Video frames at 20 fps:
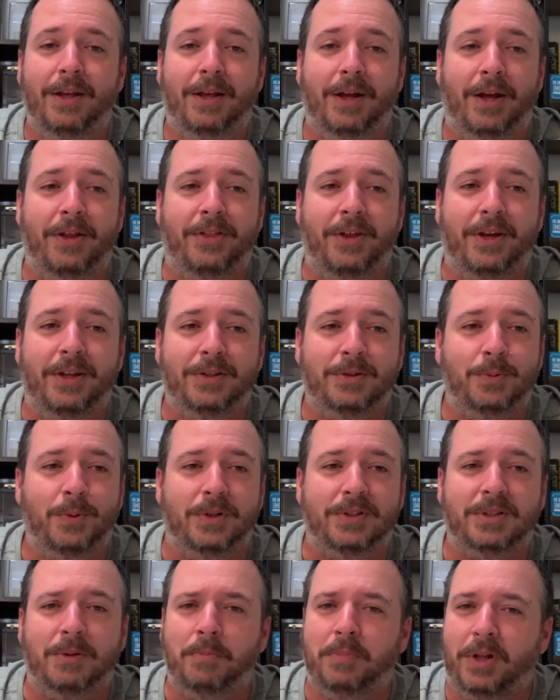I think it's
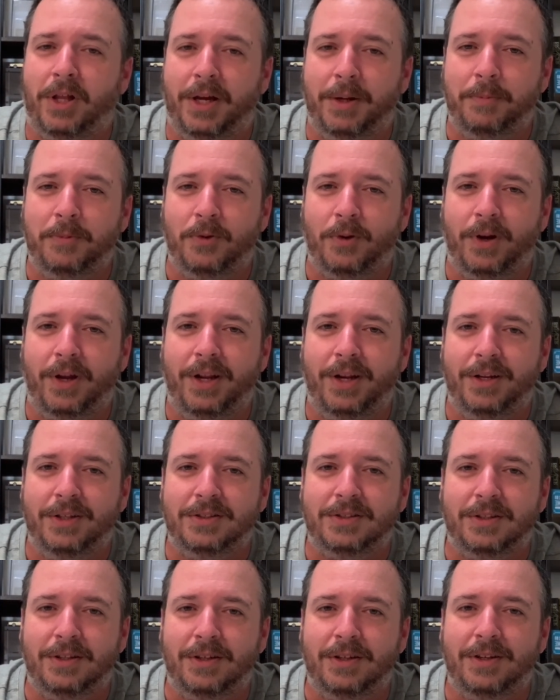what, Sublime Green
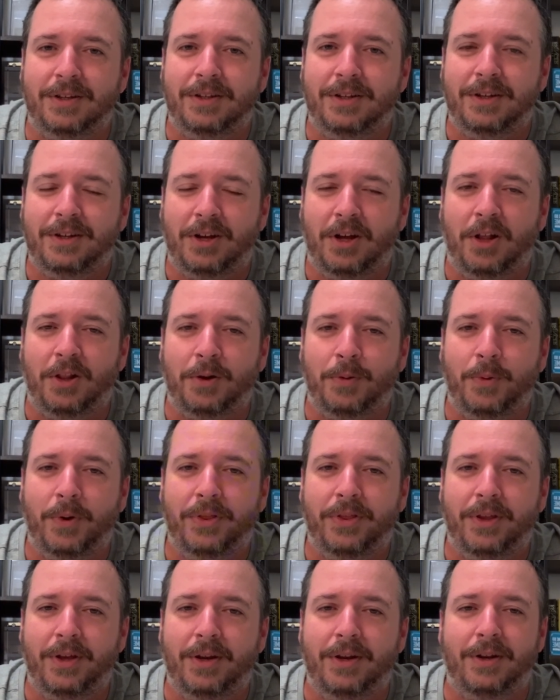is the color
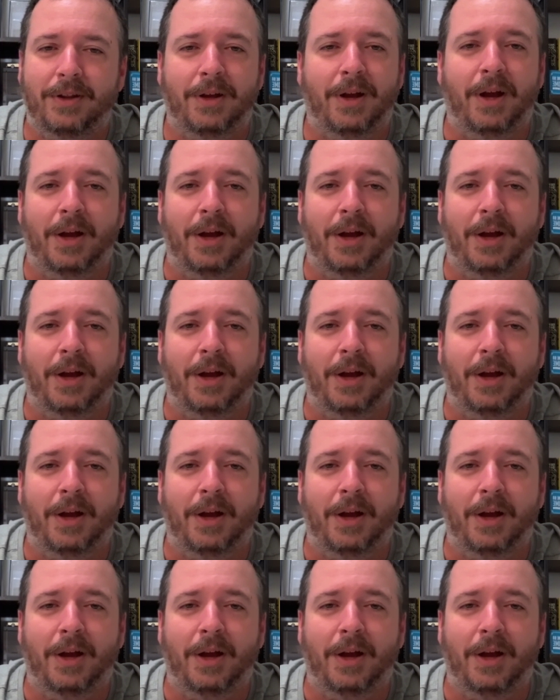with it.